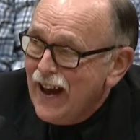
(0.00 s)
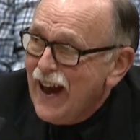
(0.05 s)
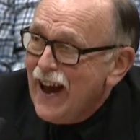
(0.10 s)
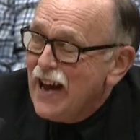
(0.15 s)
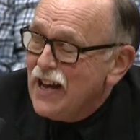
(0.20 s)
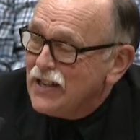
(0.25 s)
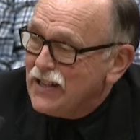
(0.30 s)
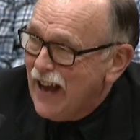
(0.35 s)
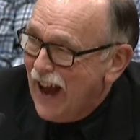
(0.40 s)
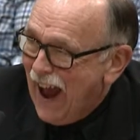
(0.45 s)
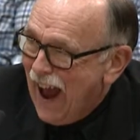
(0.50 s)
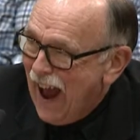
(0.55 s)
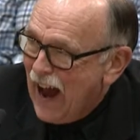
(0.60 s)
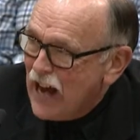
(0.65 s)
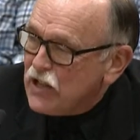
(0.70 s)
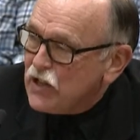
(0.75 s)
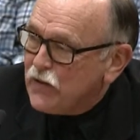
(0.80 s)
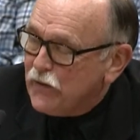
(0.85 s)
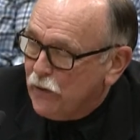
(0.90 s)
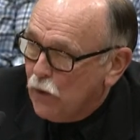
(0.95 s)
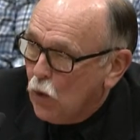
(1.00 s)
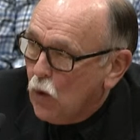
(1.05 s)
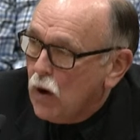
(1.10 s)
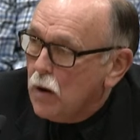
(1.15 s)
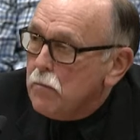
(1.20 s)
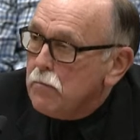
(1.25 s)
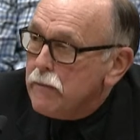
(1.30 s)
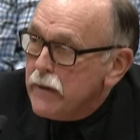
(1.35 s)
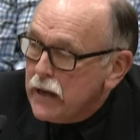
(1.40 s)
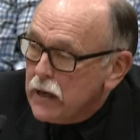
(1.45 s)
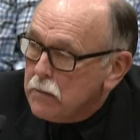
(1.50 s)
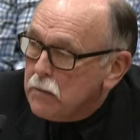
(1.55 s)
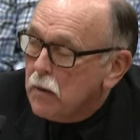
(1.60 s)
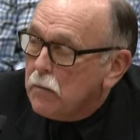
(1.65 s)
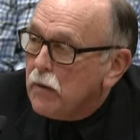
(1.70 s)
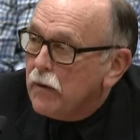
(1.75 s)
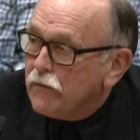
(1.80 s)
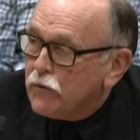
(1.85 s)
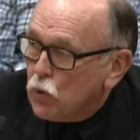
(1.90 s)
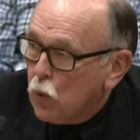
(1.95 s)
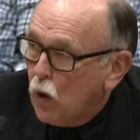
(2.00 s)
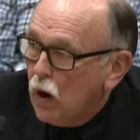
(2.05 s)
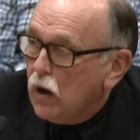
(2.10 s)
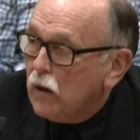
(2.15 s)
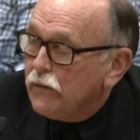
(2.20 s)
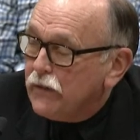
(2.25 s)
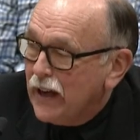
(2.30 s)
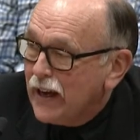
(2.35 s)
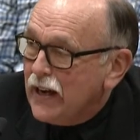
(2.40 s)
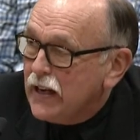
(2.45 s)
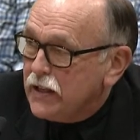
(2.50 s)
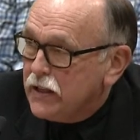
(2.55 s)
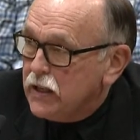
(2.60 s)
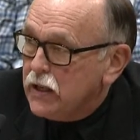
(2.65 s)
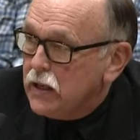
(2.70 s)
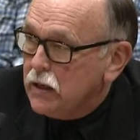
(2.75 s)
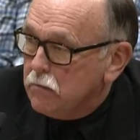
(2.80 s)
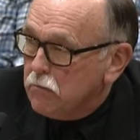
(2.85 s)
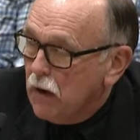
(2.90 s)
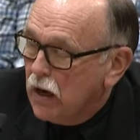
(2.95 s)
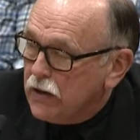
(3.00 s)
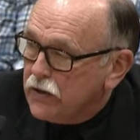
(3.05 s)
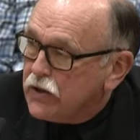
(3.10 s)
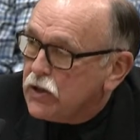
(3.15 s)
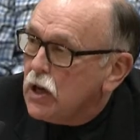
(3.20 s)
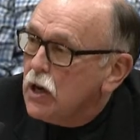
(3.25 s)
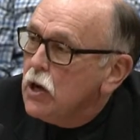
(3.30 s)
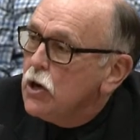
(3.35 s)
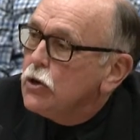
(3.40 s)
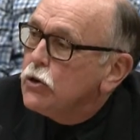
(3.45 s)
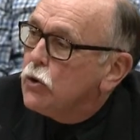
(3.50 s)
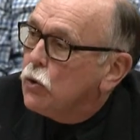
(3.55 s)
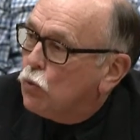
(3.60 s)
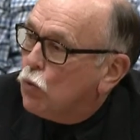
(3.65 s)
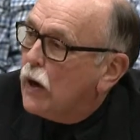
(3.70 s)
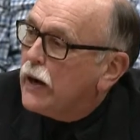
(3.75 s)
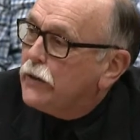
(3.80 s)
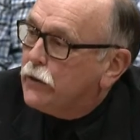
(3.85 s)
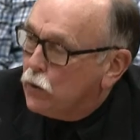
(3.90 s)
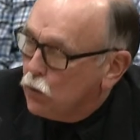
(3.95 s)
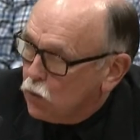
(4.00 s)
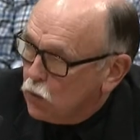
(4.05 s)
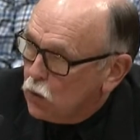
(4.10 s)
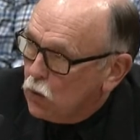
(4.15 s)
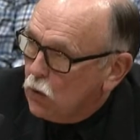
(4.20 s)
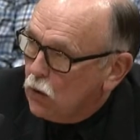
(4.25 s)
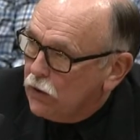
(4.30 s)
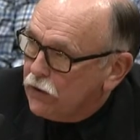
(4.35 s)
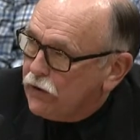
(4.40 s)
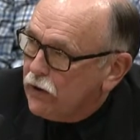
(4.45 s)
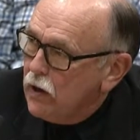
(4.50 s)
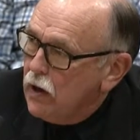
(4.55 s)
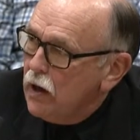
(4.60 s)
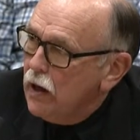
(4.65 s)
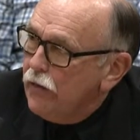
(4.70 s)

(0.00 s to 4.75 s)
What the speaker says: has asked for a minimum of 12 to 18 months to write the rules.